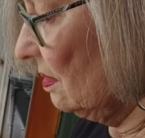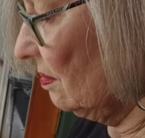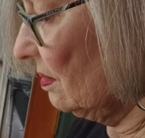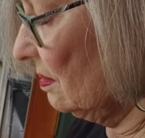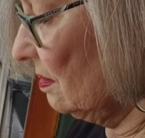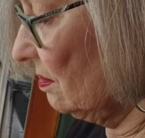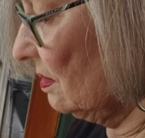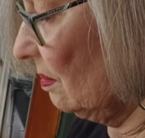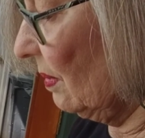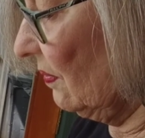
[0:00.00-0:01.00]
So
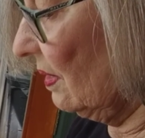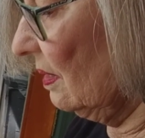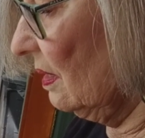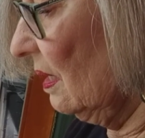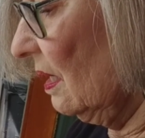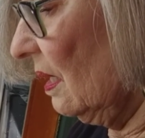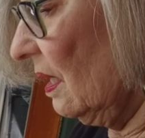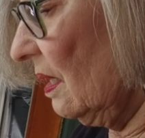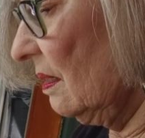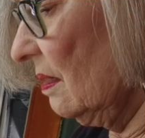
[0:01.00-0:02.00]
some of it.
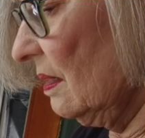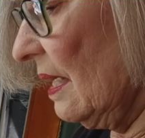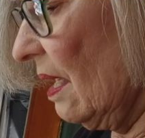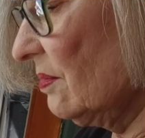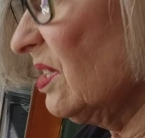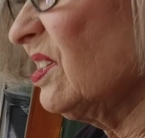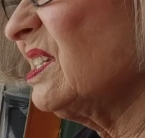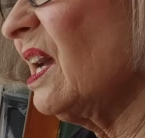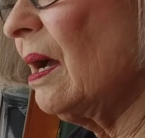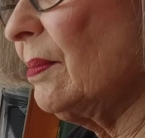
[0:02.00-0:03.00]
And now's a good
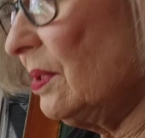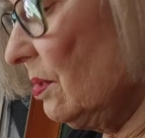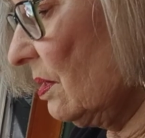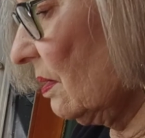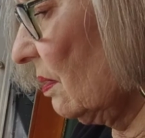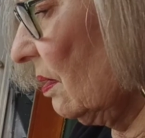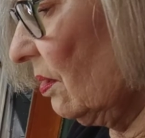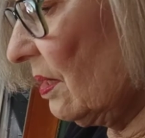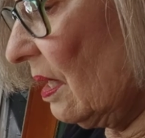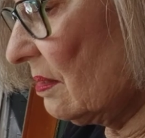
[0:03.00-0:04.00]
time. You can
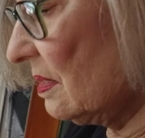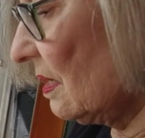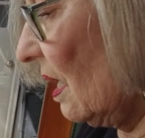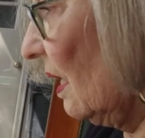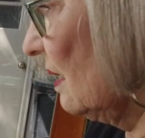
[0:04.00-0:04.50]
look outside